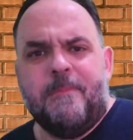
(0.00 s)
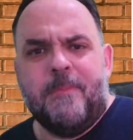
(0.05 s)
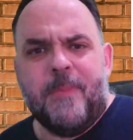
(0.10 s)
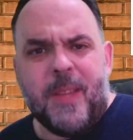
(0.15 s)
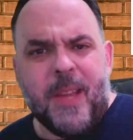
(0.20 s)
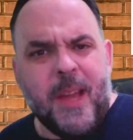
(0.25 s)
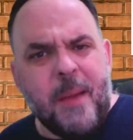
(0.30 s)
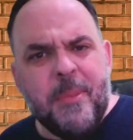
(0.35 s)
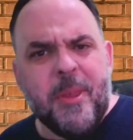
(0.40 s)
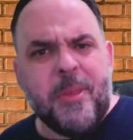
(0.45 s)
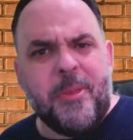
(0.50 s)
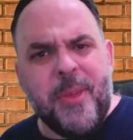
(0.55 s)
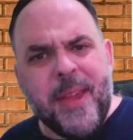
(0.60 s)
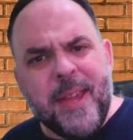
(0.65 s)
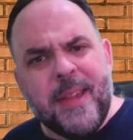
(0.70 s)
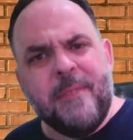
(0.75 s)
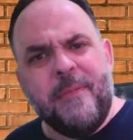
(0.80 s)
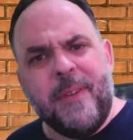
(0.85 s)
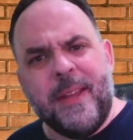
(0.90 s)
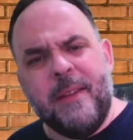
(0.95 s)
come to
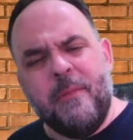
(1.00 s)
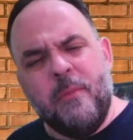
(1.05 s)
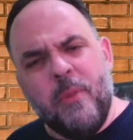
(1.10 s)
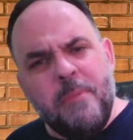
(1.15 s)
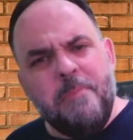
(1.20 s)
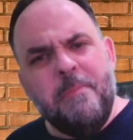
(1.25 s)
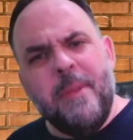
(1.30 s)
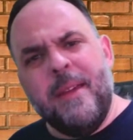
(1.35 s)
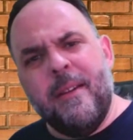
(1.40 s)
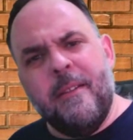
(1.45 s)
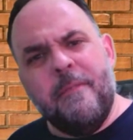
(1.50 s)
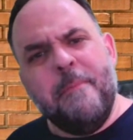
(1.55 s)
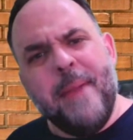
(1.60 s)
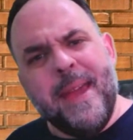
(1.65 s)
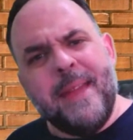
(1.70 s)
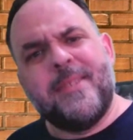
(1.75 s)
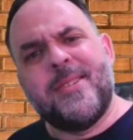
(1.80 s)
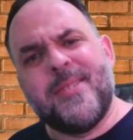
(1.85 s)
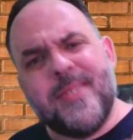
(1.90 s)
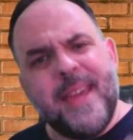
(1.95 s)
think of it, it wouldn't have
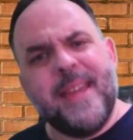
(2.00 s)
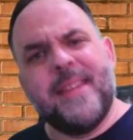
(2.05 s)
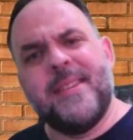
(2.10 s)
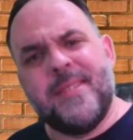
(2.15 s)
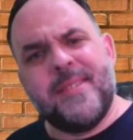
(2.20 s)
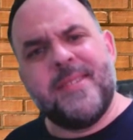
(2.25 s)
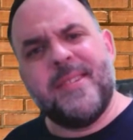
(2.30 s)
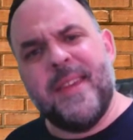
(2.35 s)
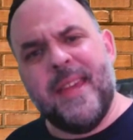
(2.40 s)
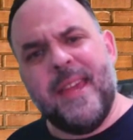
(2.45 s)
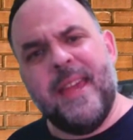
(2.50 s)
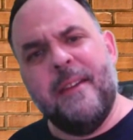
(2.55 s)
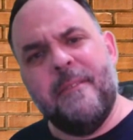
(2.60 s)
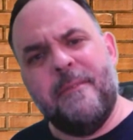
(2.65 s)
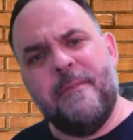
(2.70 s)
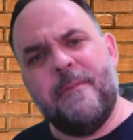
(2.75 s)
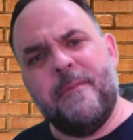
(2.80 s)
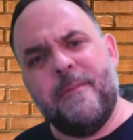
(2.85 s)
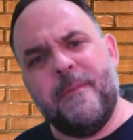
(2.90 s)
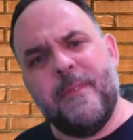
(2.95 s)
made sense if
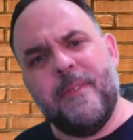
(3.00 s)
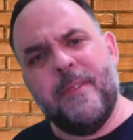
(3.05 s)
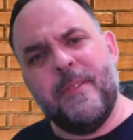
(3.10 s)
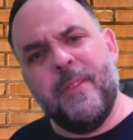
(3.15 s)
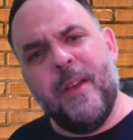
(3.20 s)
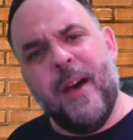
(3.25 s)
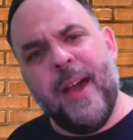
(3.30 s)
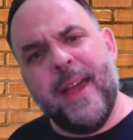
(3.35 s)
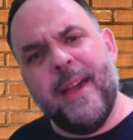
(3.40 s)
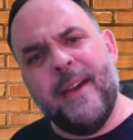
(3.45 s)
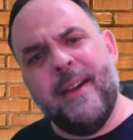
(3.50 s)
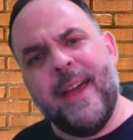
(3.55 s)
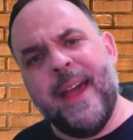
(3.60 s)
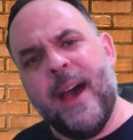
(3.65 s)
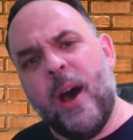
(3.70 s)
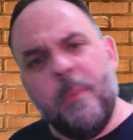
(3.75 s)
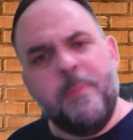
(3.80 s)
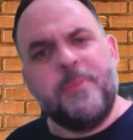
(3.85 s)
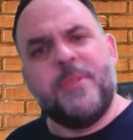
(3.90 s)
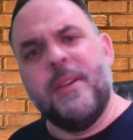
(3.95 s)
Nia
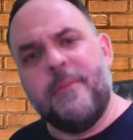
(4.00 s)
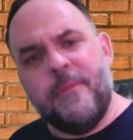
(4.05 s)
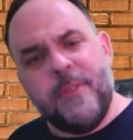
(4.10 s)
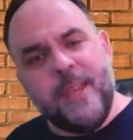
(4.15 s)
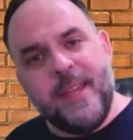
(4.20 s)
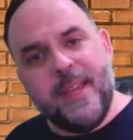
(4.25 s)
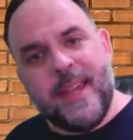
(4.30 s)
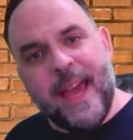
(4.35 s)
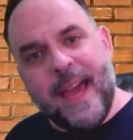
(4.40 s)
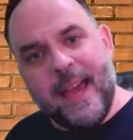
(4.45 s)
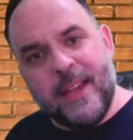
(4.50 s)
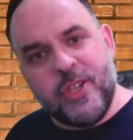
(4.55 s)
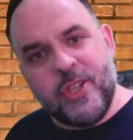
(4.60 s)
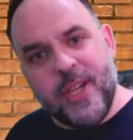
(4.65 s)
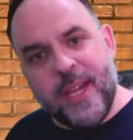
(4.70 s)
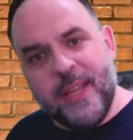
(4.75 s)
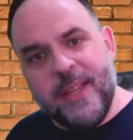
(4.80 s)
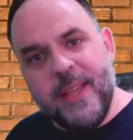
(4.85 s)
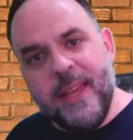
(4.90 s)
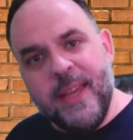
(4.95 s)
helped Tiffany cash
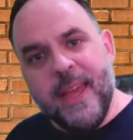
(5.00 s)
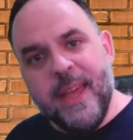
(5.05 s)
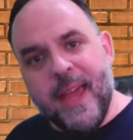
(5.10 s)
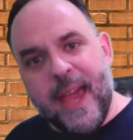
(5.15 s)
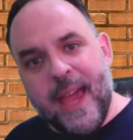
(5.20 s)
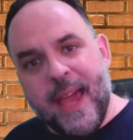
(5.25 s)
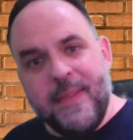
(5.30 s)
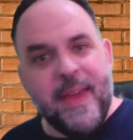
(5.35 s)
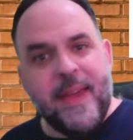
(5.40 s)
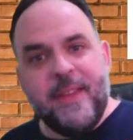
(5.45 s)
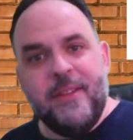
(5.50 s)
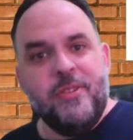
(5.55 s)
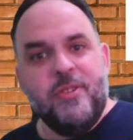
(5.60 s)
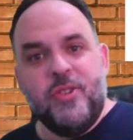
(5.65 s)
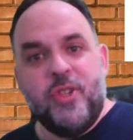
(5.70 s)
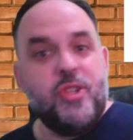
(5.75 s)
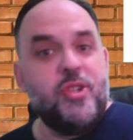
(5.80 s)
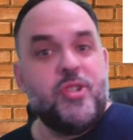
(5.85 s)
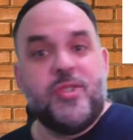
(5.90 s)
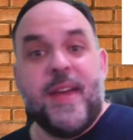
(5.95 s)
in, and then
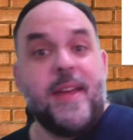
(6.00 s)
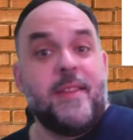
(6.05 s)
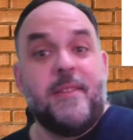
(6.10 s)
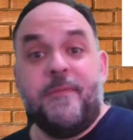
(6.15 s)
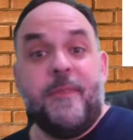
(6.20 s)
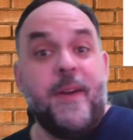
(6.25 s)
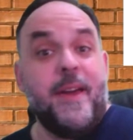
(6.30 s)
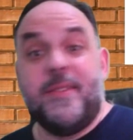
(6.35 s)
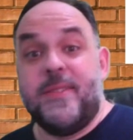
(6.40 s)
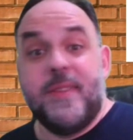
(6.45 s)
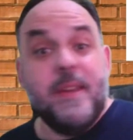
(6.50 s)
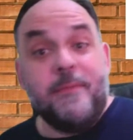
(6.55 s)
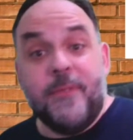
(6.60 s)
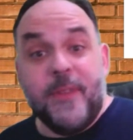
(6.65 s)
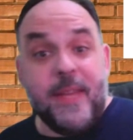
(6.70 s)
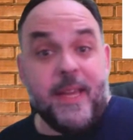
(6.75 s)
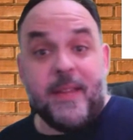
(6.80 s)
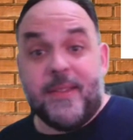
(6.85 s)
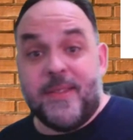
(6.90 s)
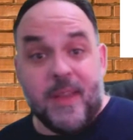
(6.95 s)
she just had to fight
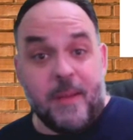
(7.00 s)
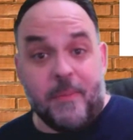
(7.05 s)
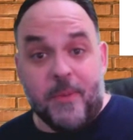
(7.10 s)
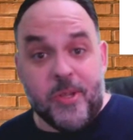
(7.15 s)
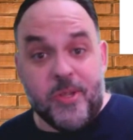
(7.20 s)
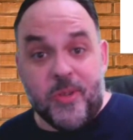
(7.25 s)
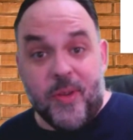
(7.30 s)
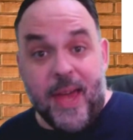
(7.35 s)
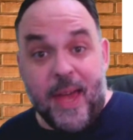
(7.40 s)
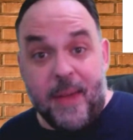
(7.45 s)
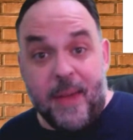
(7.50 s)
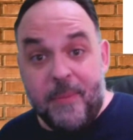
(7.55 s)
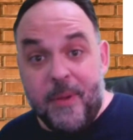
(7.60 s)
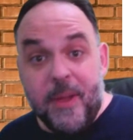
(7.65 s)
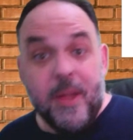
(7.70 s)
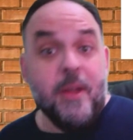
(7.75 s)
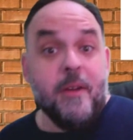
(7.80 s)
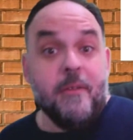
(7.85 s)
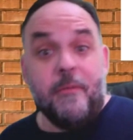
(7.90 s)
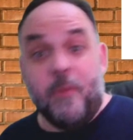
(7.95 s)
Tiffany at SummerSlam
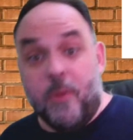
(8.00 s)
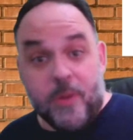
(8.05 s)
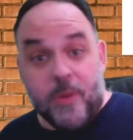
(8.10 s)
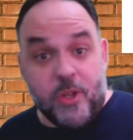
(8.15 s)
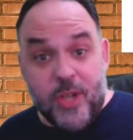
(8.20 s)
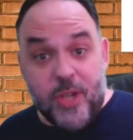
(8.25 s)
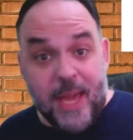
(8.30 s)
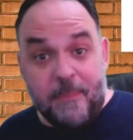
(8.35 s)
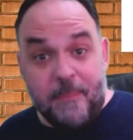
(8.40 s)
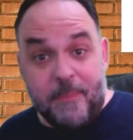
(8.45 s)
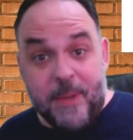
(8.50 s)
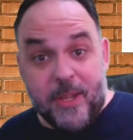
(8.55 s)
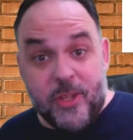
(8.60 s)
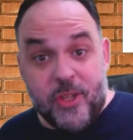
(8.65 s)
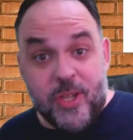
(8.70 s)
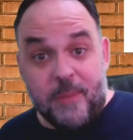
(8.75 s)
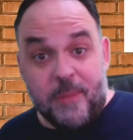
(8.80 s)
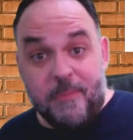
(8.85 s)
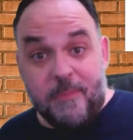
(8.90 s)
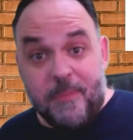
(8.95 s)
for the championship.